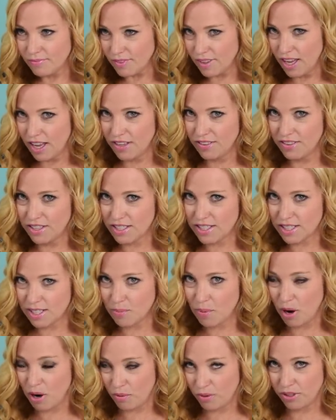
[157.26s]
and this is the
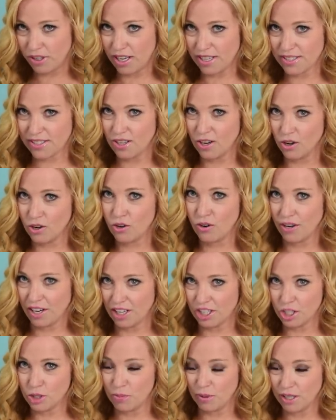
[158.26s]
part where you guys can all
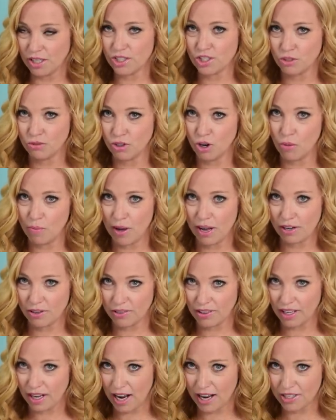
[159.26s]
cringe because you know better
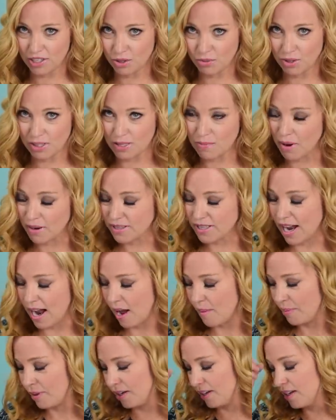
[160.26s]
than I do what's about to
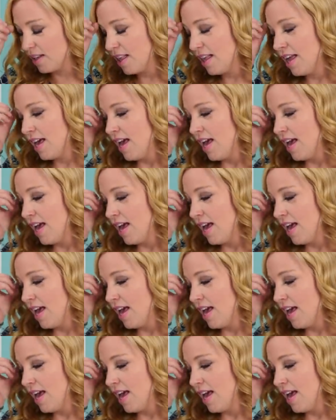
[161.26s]
happen.